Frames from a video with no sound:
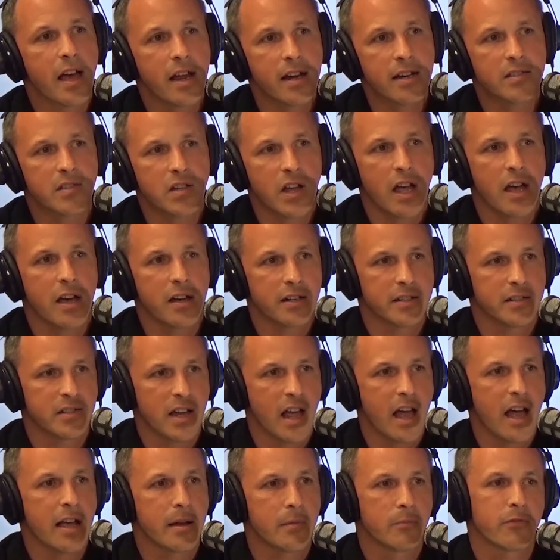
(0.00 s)
not a ton of
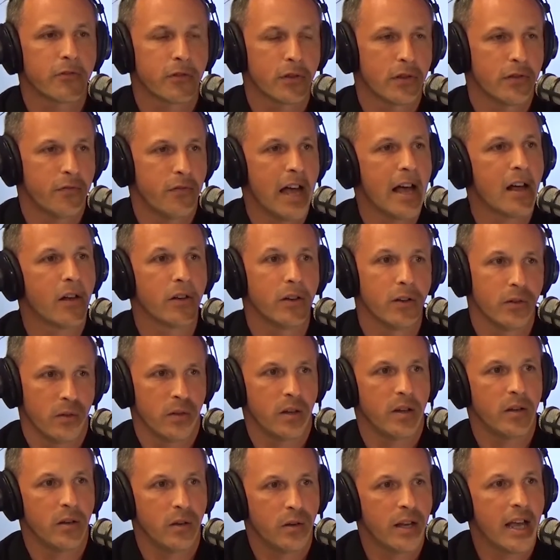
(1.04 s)
time for the value
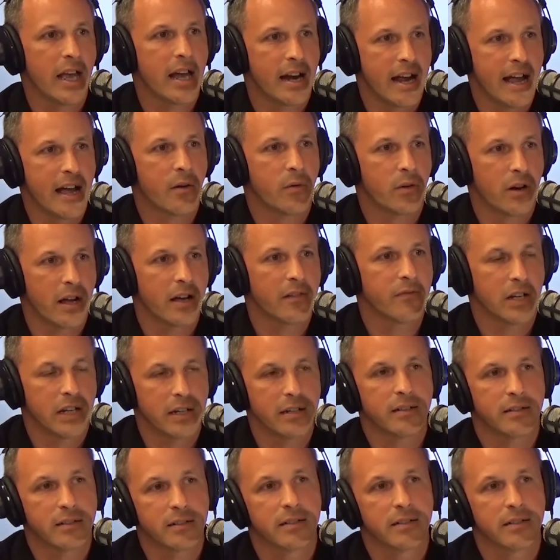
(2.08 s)
that you get out of it.